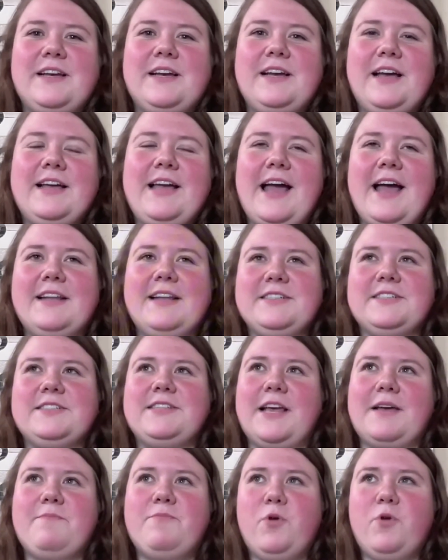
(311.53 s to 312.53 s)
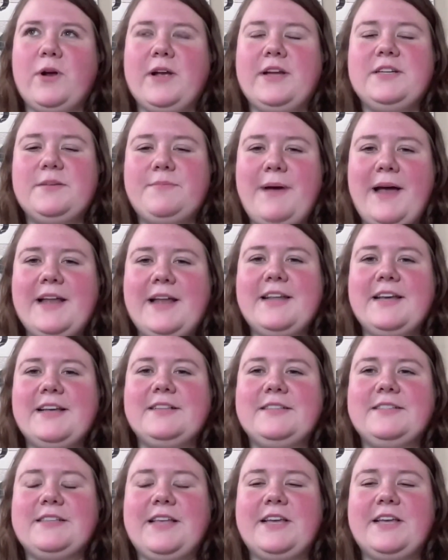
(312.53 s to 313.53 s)
again, just like more
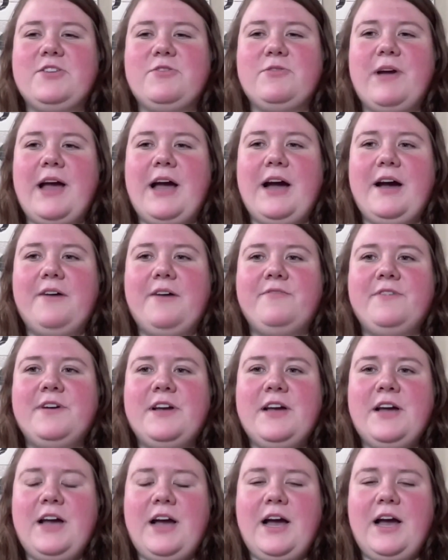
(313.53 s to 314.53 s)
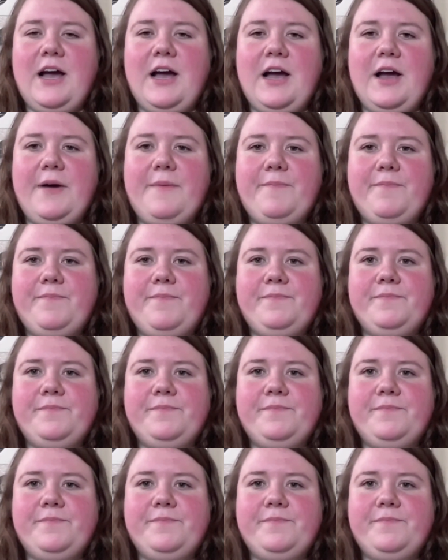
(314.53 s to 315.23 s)
independence. Like you have the